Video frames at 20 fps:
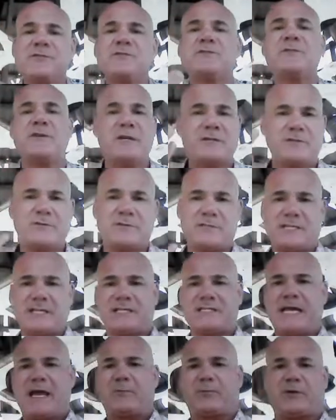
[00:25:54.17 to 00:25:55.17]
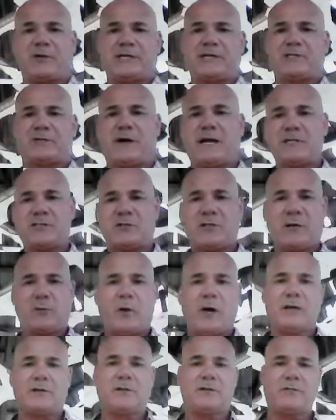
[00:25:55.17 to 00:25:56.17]
So as an example, like, so I just like
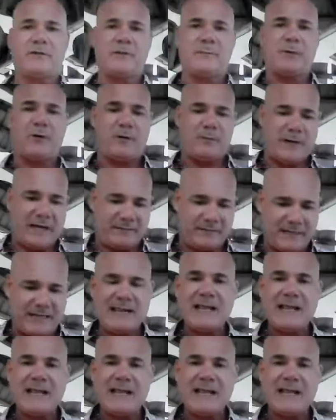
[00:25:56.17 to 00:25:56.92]
walked over to the motorbike.